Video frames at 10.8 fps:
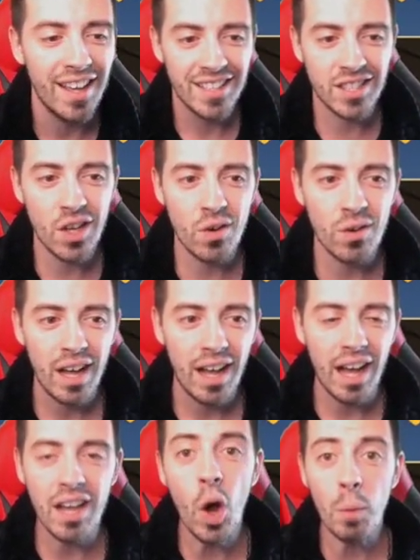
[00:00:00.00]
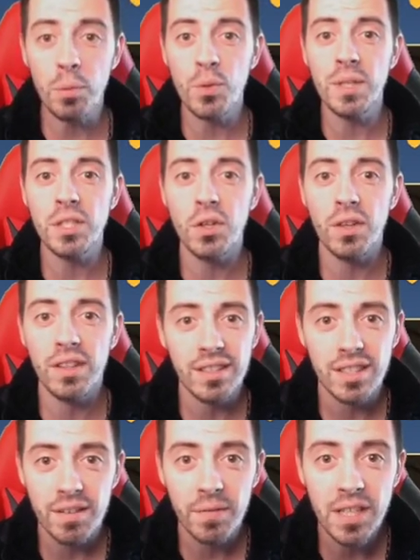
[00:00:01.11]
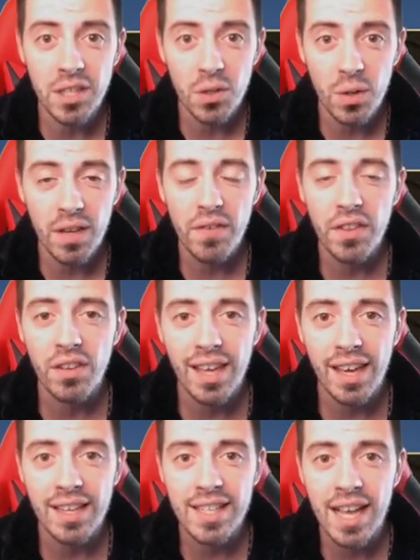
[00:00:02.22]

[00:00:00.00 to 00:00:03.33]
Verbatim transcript: So I hope you enjoyed this video, if it's the case,